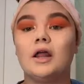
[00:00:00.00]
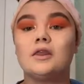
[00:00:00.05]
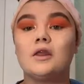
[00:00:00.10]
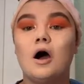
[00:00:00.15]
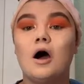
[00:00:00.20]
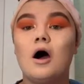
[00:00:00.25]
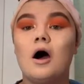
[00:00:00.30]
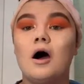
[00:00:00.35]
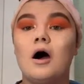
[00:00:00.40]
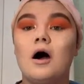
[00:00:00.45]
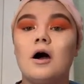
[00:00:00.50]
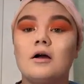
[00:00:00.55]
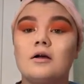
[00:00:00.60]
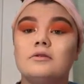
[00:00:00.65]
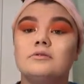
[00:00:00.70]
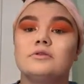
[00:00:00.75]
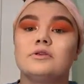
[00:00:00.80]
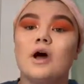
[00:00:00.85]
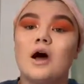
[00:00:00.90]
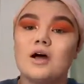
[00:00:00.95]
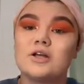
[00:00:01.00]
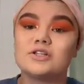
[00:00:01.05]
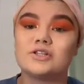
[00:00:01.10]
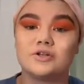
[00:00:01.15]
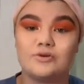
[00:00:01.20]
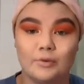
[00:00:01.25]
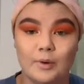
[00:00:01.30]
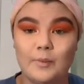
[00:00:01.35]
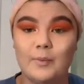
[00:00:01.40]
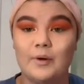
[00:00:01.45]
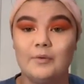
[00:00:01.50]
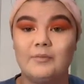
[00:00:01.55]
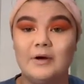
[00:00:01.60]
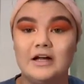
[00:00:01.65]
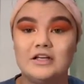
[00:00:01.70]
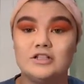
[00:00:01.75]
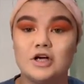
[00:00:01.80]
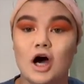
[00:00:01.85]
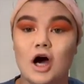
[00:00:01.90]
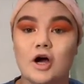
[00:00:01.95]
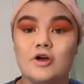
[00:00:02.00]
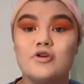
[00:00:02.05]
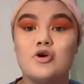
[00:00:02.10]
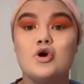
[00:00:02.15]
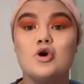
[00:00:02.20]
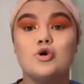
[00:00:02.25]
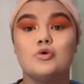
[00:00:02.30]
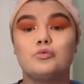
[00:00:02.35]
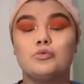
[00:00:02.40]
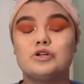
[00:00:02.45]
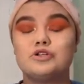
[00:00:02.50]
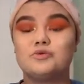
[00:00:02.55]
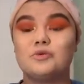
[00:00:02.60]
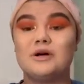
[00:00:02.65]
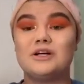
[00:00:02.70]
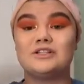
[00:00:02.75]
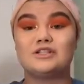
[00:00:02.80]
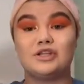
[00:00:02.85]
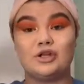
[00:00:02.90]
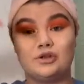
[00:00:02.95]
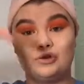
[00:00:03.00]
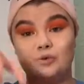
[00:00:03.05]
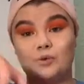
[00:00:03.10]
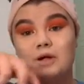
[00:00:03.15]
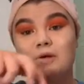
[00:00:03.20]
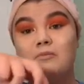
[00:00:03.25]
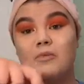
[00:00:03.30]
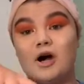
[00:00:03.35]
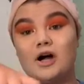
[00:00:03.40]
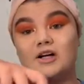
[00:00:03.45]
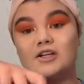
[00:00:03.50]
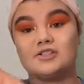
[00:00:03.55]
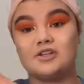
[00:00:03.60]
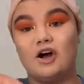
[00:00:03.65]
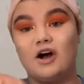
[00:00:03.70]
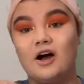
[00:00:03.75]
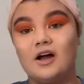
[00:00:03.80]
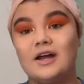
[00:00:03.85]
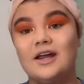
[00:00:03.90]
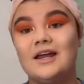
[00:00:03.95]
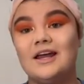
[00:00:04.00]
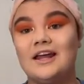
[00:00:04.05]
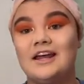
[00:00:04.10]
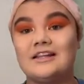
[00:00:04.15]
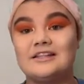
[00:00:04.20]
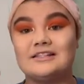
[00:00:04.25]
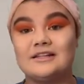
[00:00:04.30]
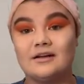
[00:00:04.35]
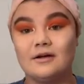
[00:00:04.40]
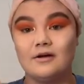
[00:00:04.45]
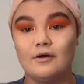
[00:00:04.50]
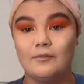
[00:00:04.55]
and the hawk lost grip of my dog, which was the three marks on his,